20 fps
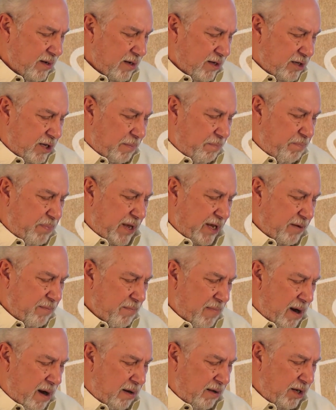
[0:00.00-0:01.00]
The big
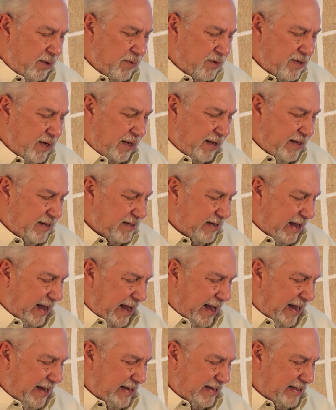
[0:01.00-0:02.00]
marlin was at least
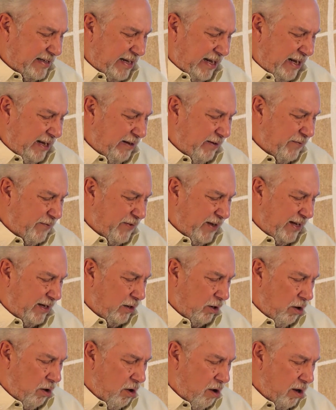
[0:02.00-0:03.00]
18 feet
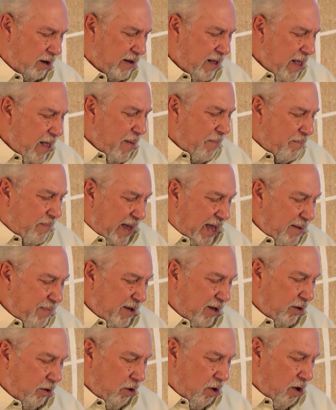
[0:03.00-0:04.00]
long,
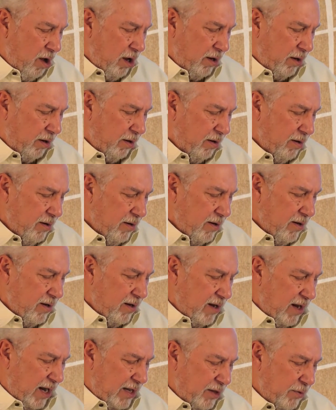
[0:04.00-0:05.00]
maybe longer,
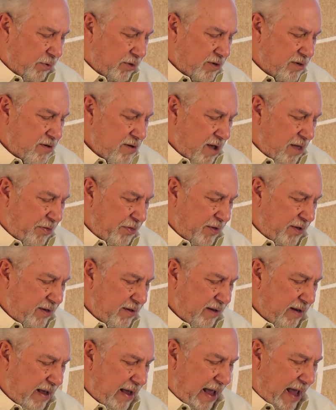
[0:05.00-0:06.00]
and there was
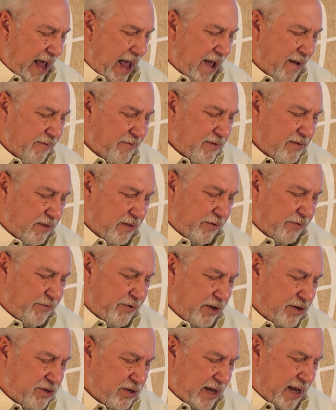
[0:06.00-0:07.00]
nothing after the
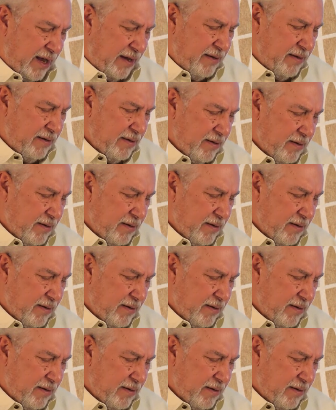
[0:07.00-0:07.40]
fish head